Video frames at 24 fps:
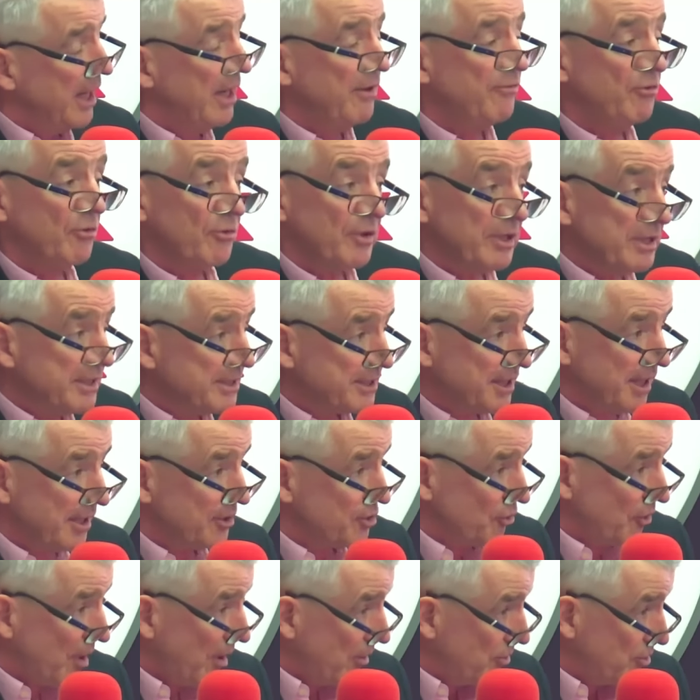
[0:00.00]
If you're
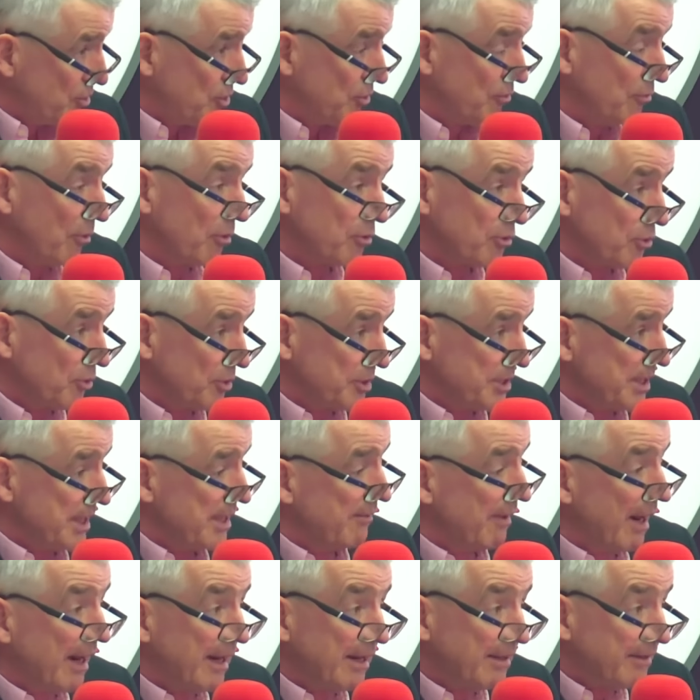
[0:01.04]
inside your house, you're not going to
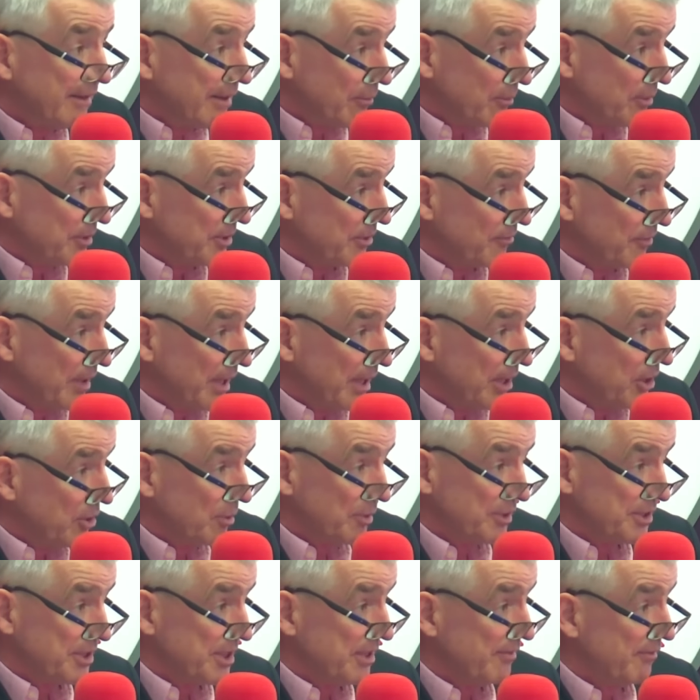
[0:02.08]
hear anything with the radio
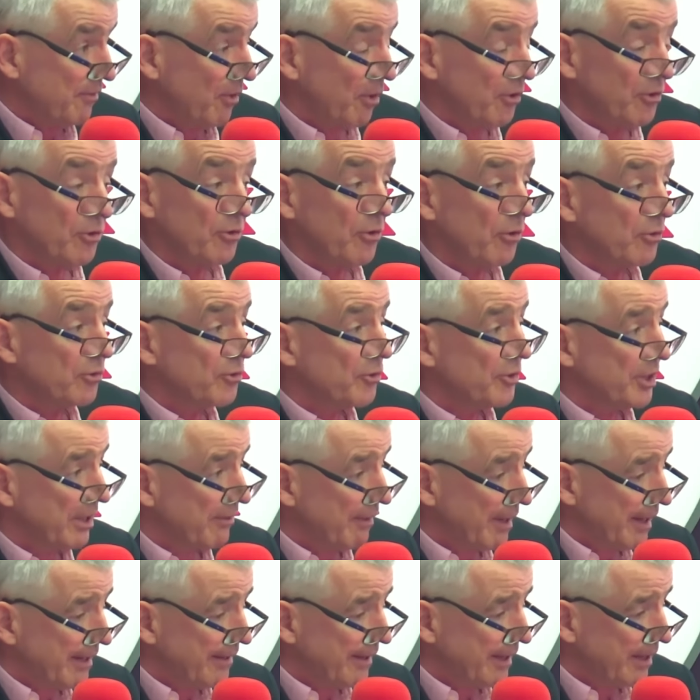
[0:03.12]
or the T V on. You're not going to
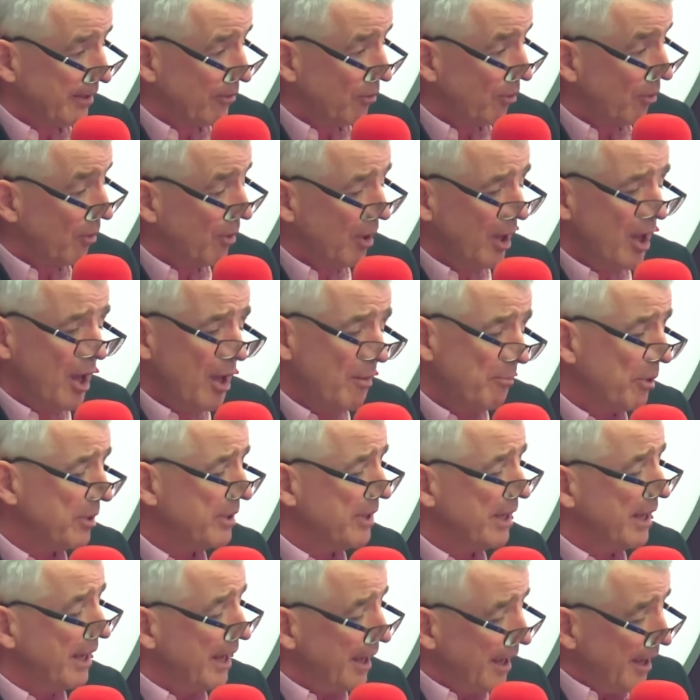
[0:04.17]
hear anything at all.
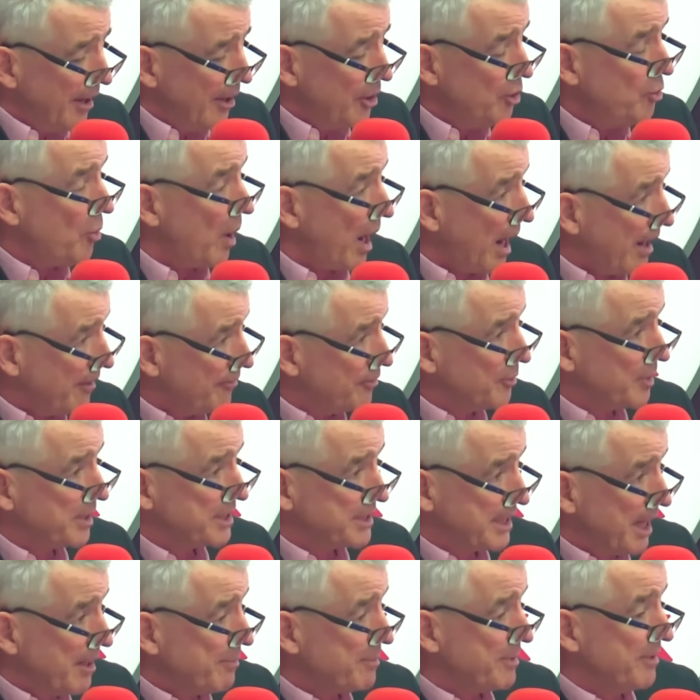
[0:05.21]
But you have to
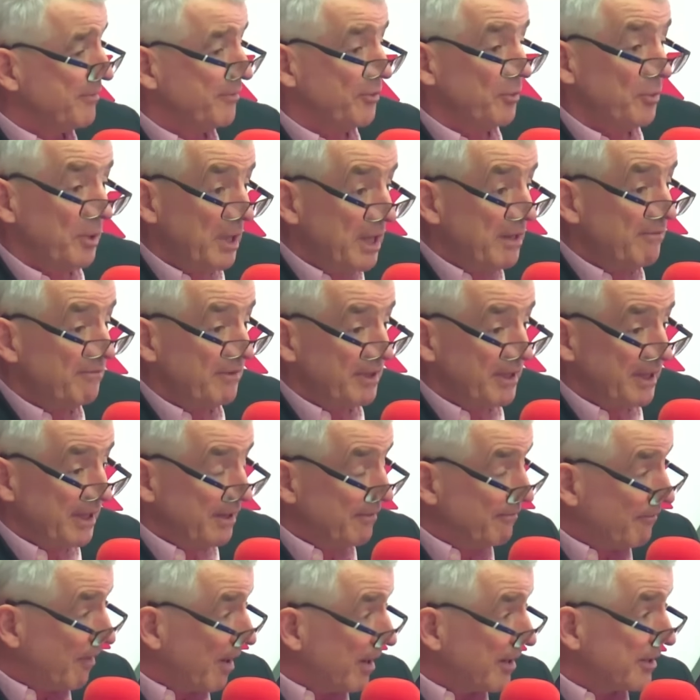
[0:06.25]
accept, if you live in
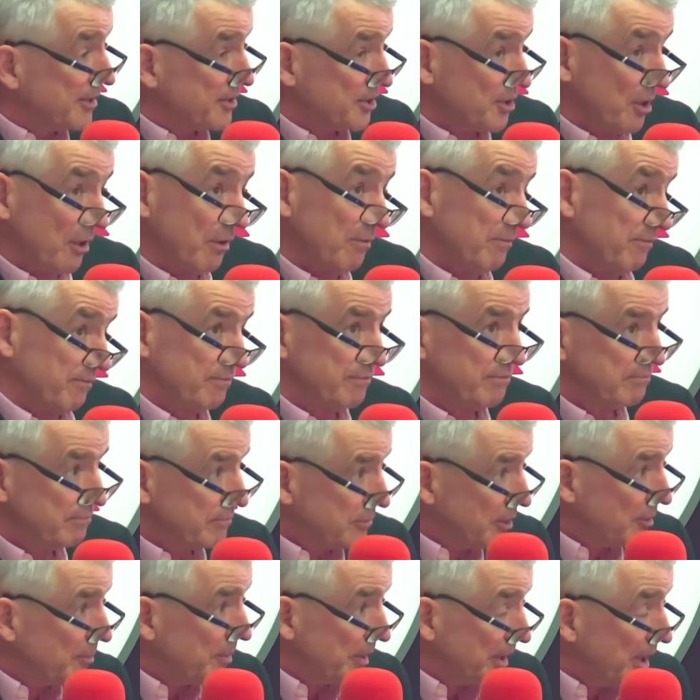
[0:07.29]
the environs of
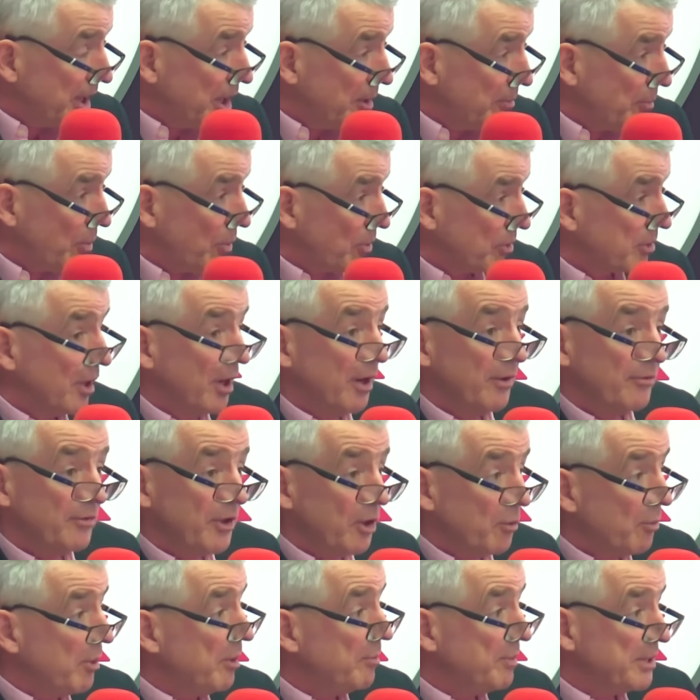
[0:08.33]
Dublin Airport,
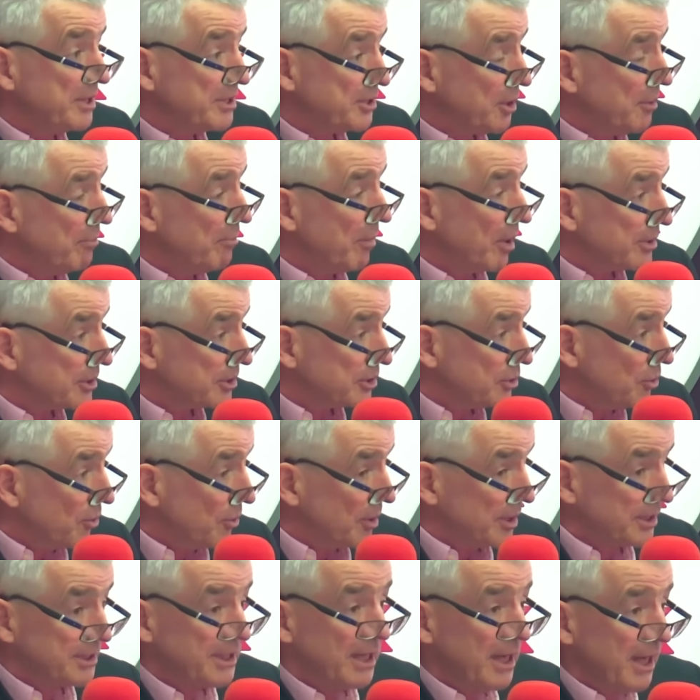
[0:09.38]
there will be some modest
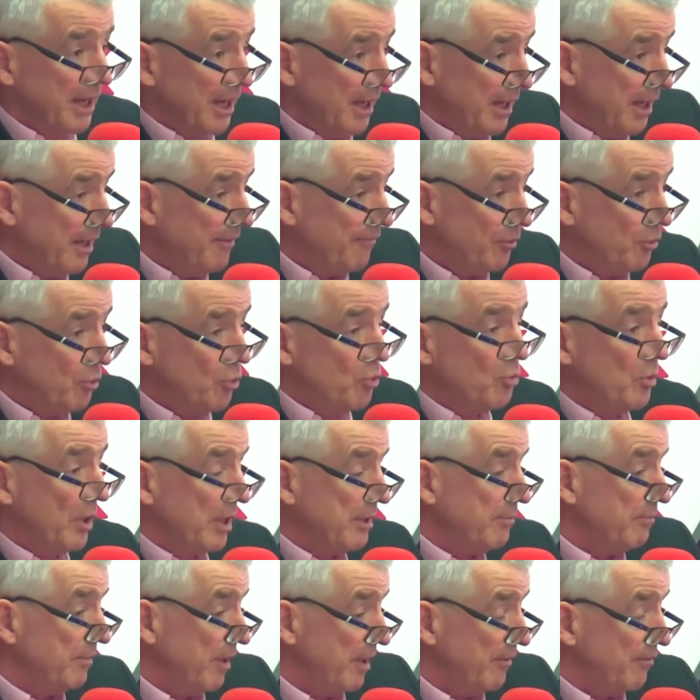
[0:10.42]
noise. If, you
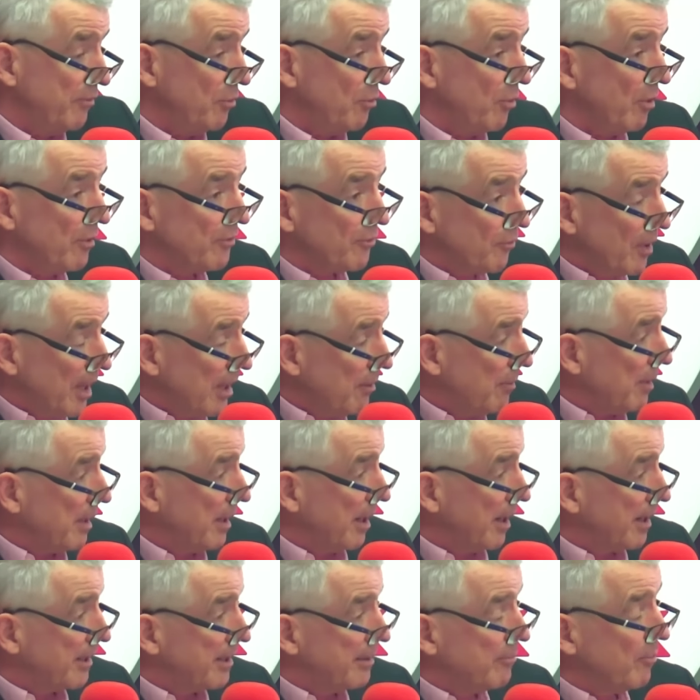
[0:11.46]
in, if you're on the railway
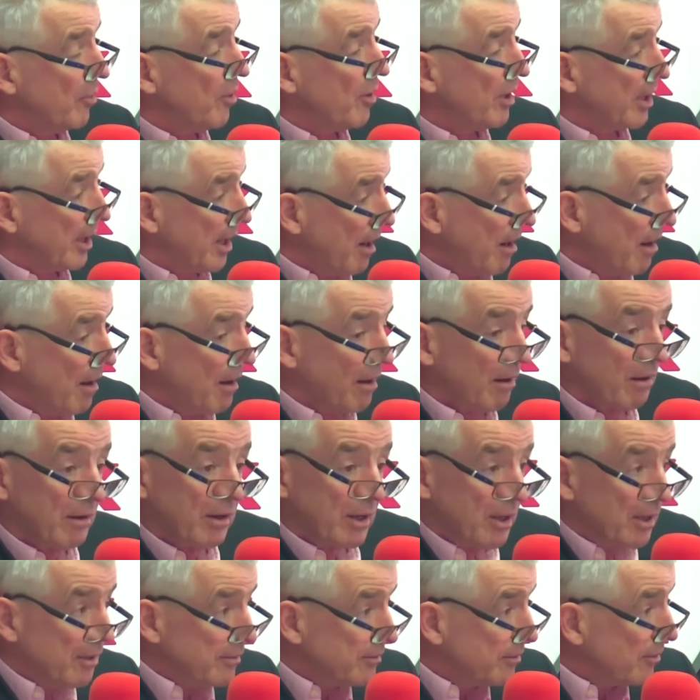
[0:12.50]
line in Mullingar,
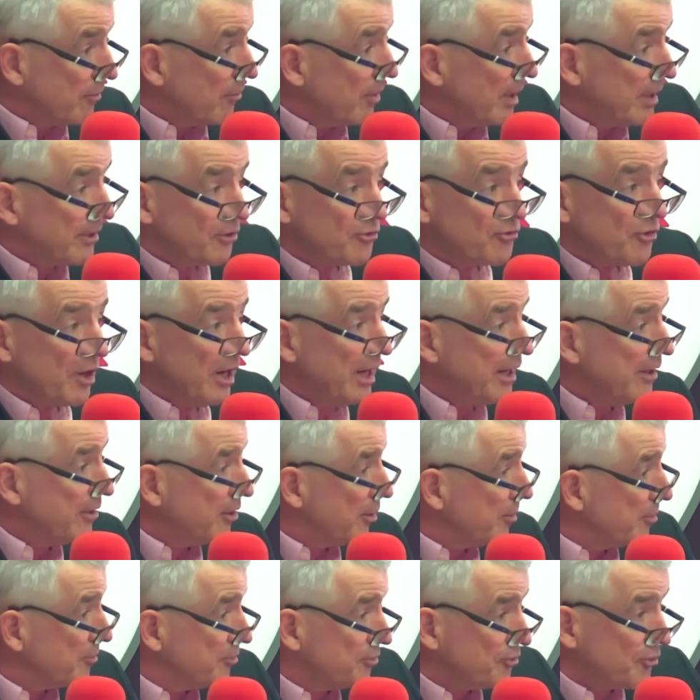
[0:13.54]
the, ra- the train
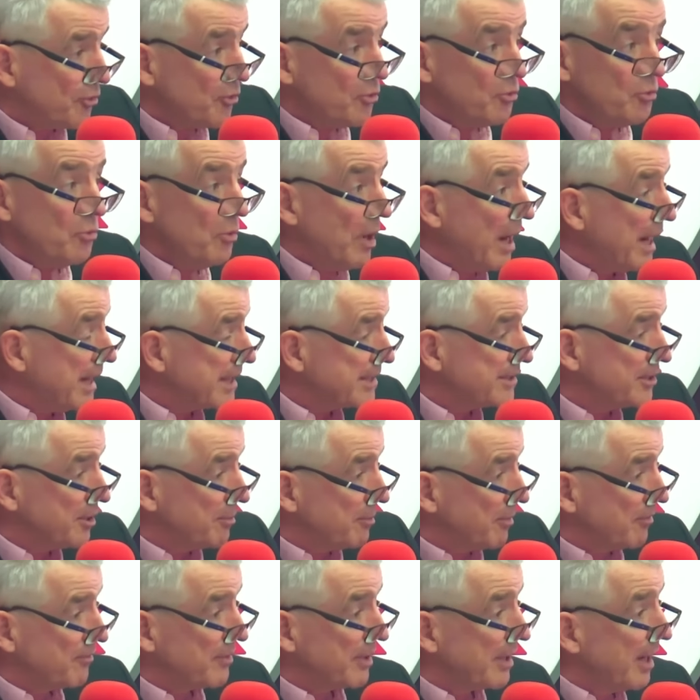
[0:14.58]
comes through X
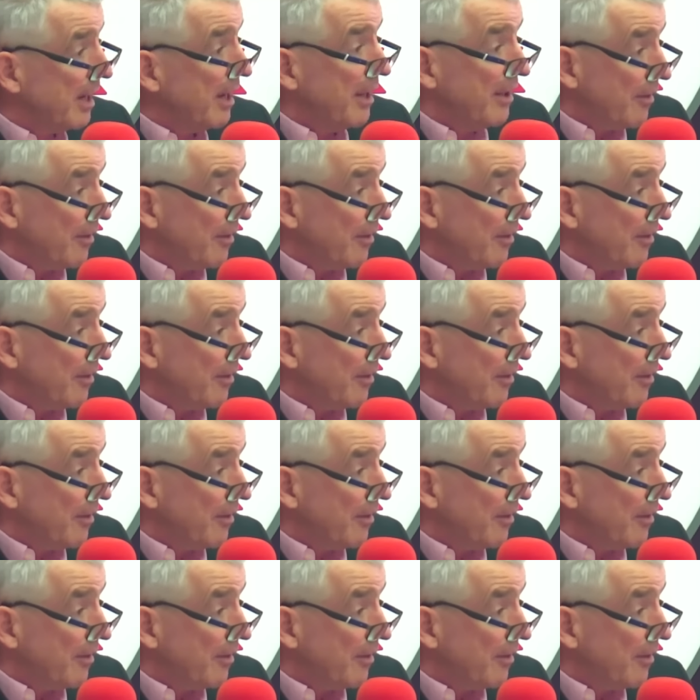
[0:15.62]
number of days.